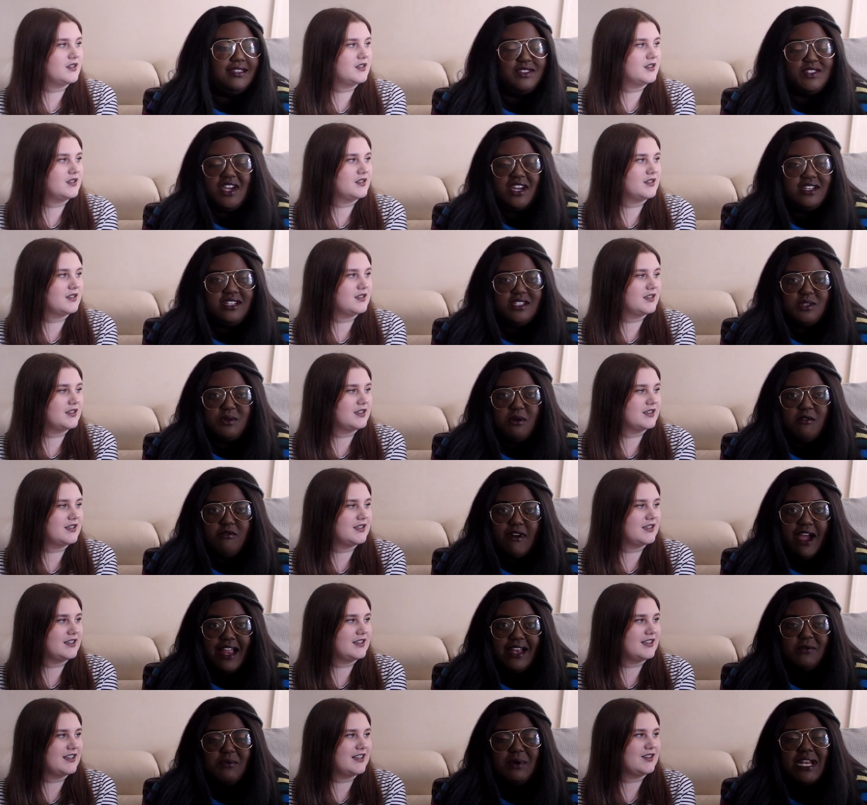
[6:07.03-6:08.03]
Speaker 1: This has turned into a
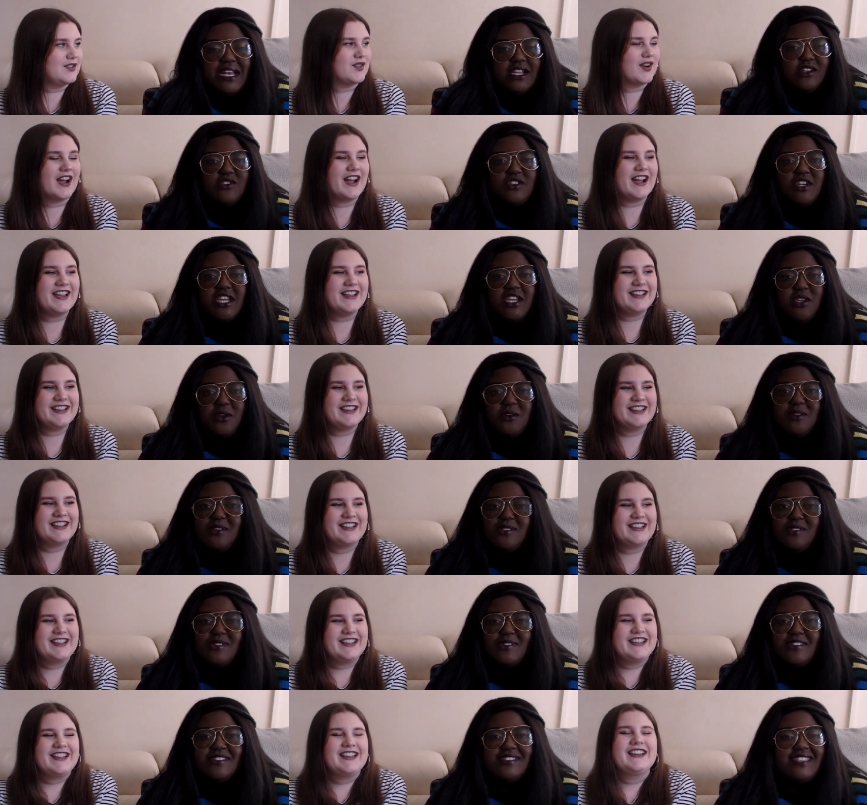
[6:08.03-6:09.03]
rant. We're literally right. uni
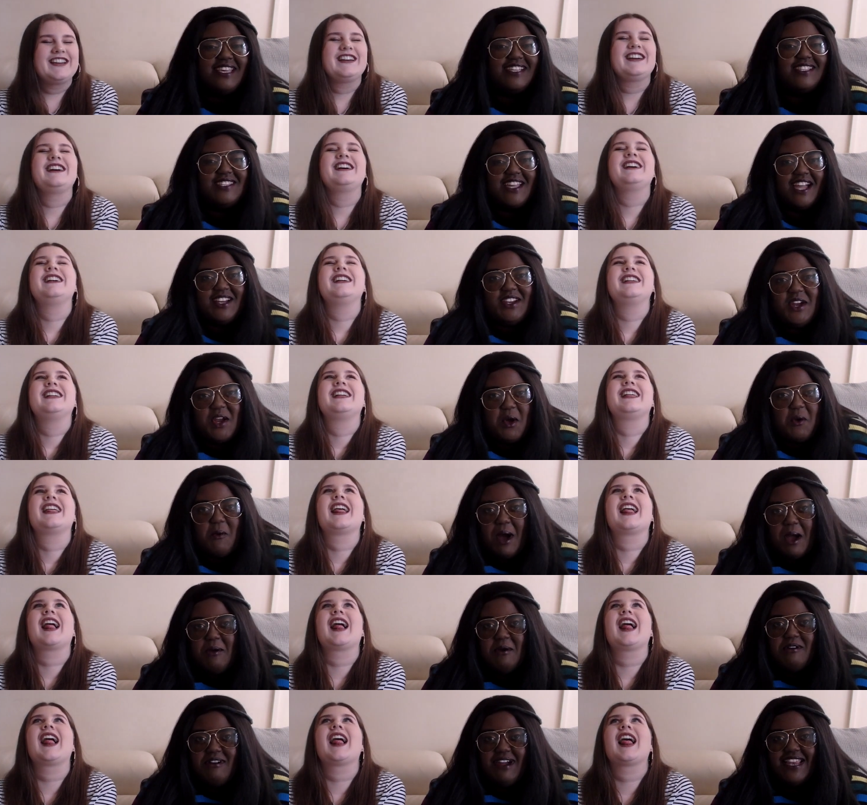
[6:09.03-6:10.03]
students. Like, I don't know
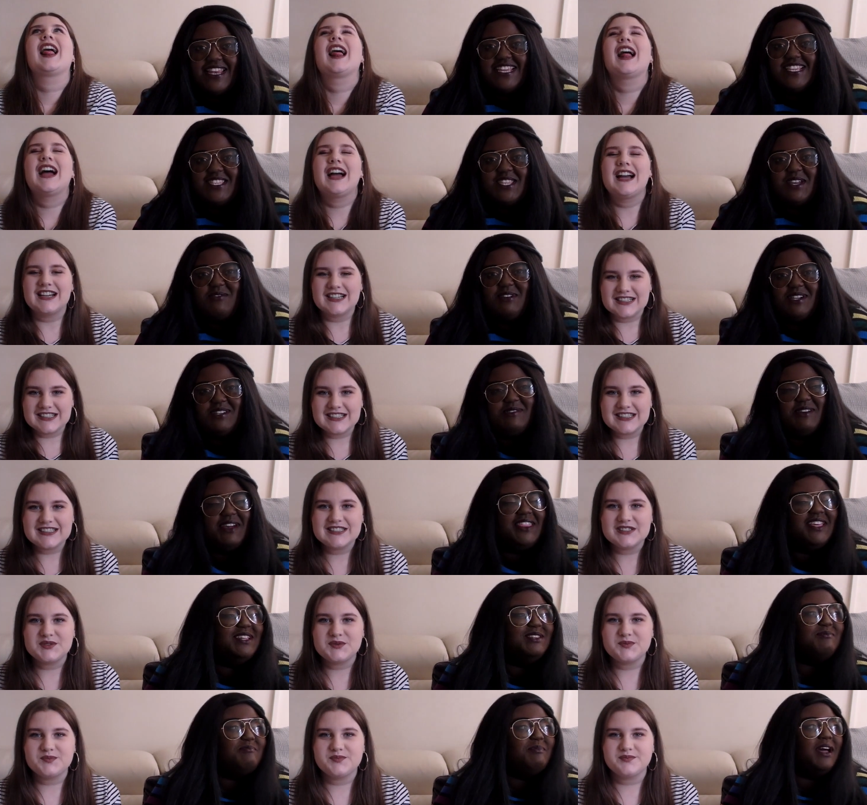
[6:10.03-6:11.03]
why we're
Speaker 2: ranting so much
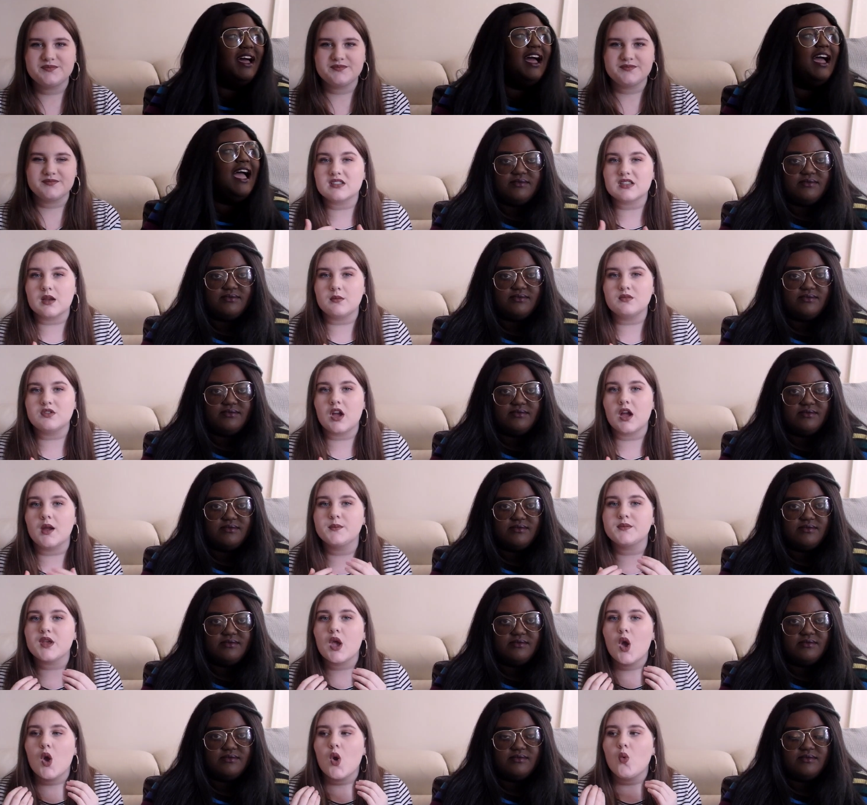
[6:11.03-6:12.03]
about this, but.
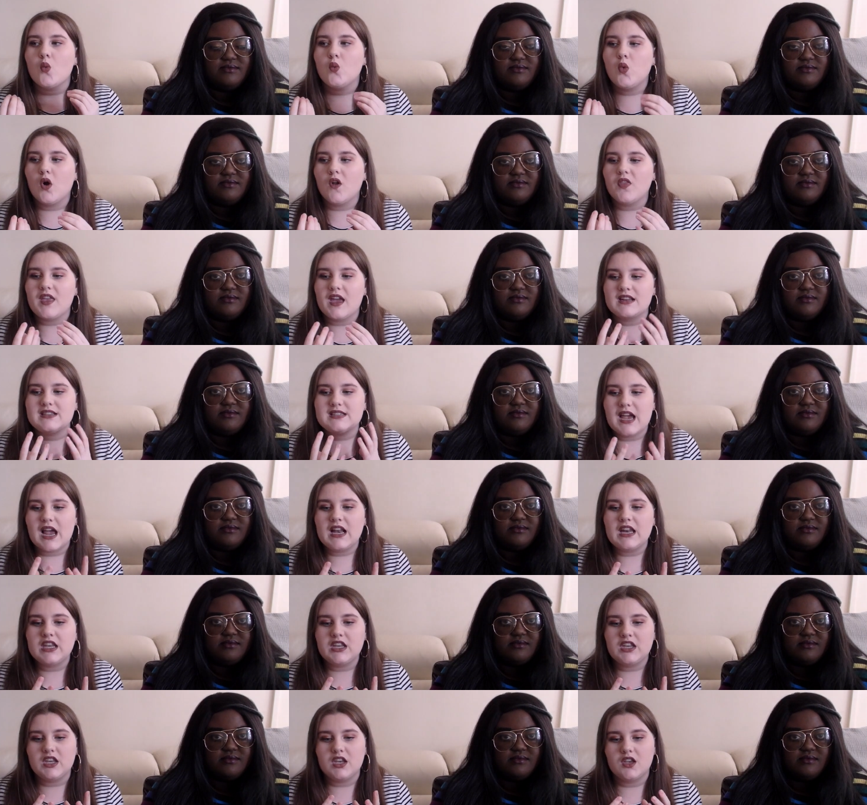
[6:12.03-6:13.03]
Sometimes what they're
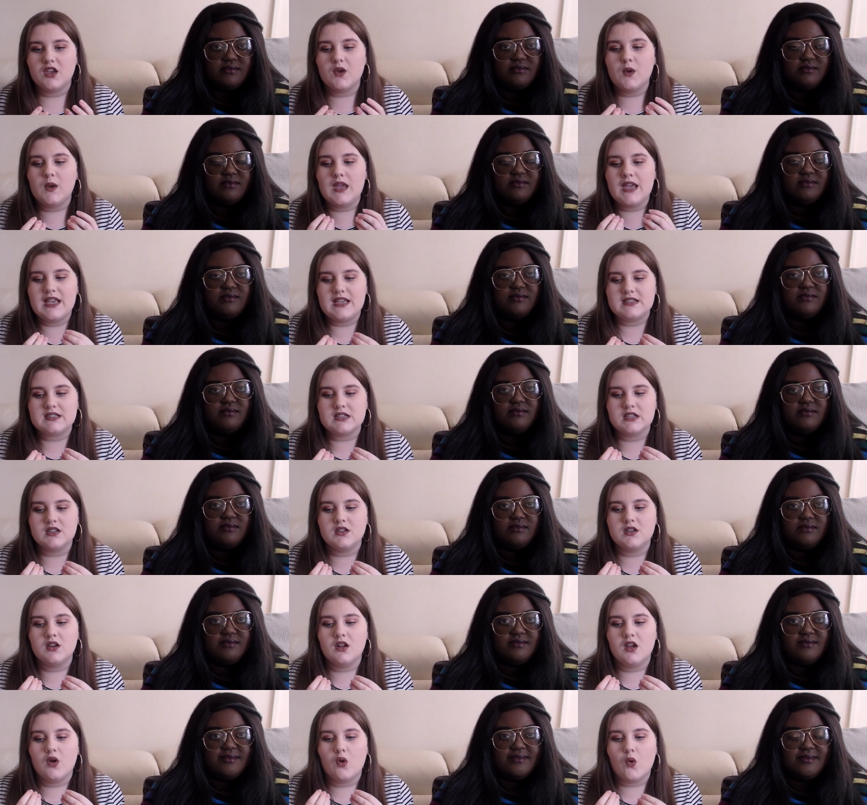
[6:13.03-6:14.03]
telling you
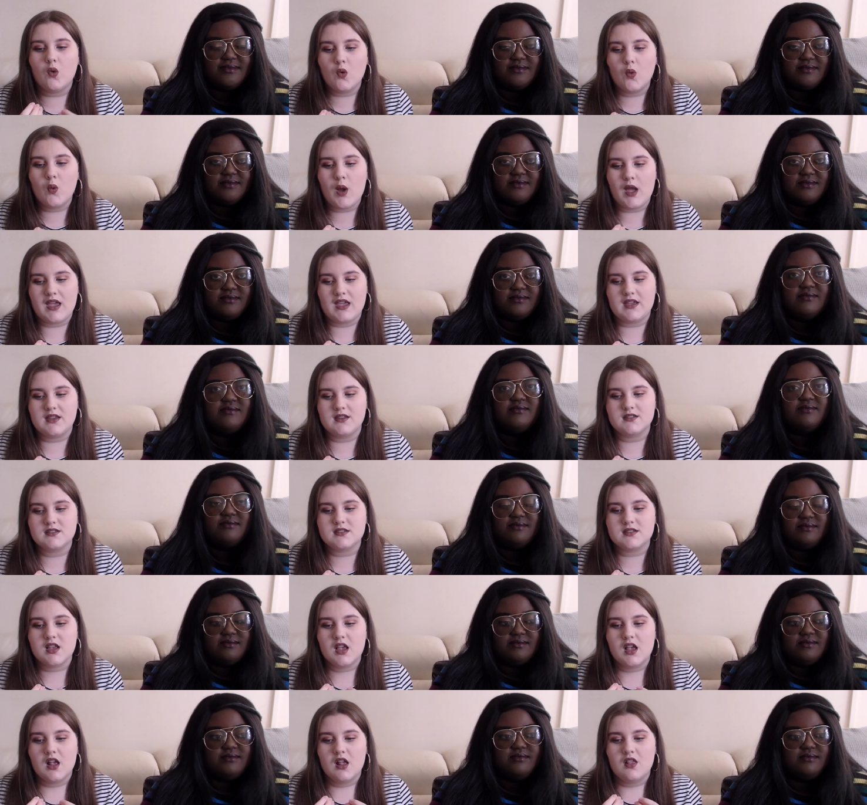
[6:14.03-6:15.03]
isn't
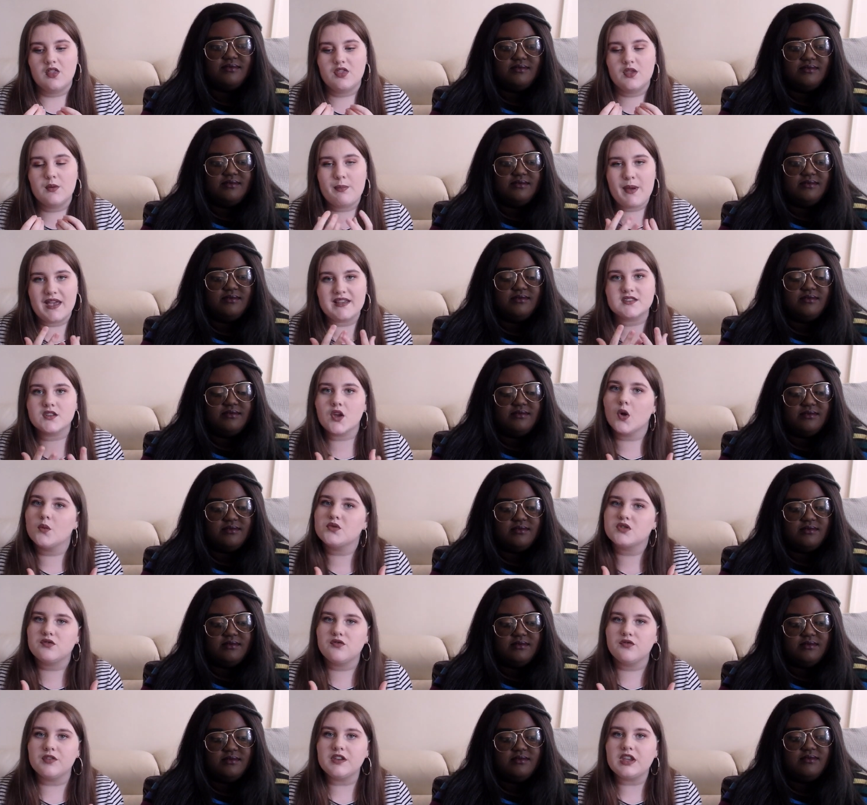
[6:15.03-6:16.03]
always mm. the best option